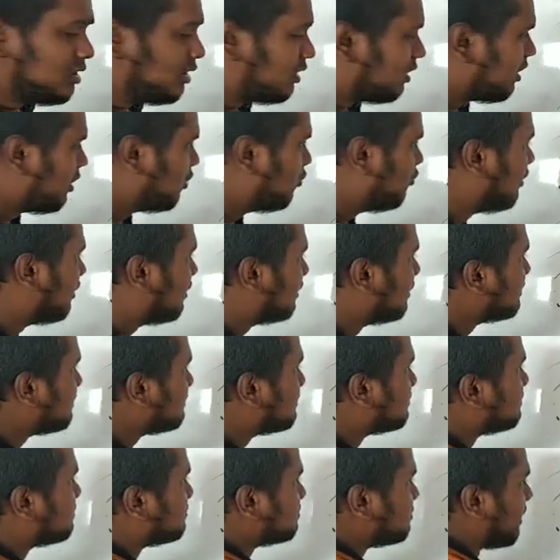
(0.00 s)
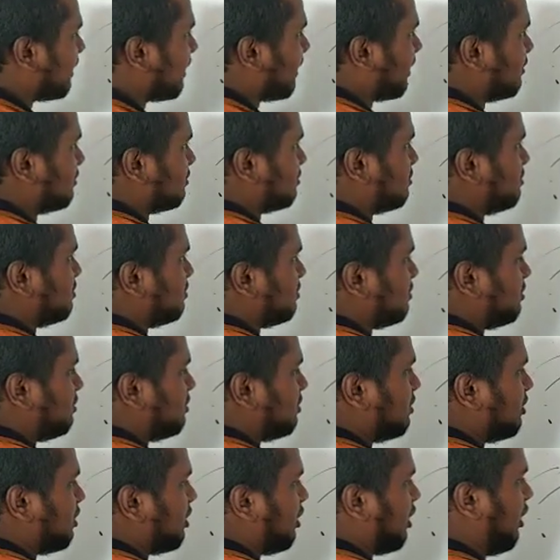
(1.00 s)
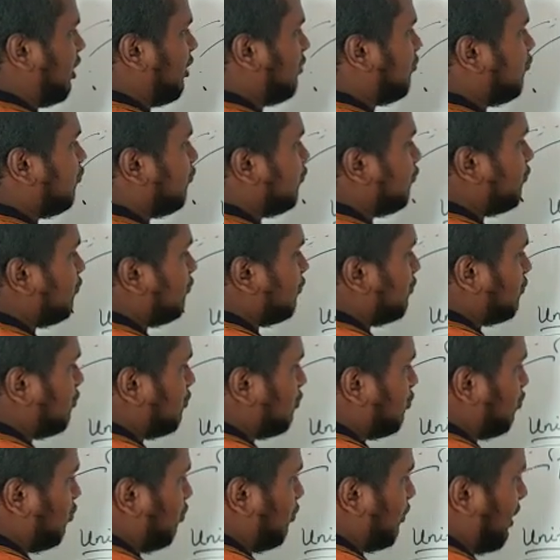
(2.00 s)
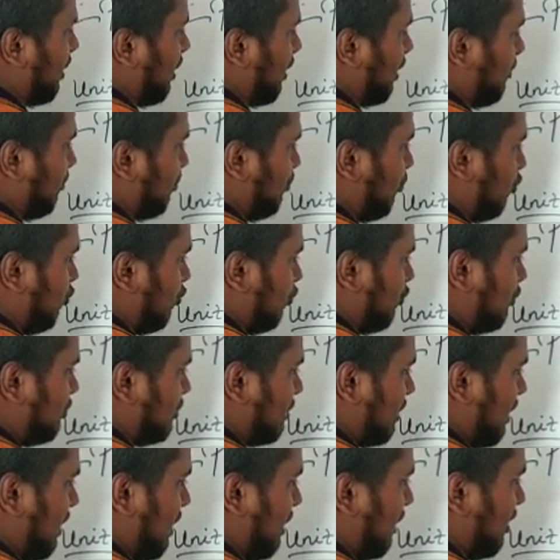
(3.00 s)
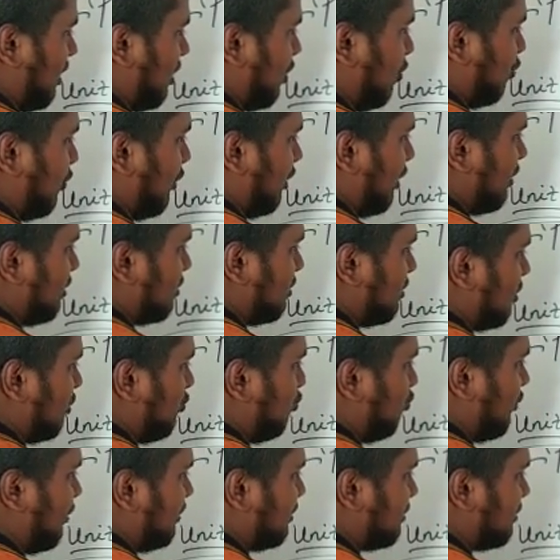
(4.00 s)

unit is second. If we put the unit, then we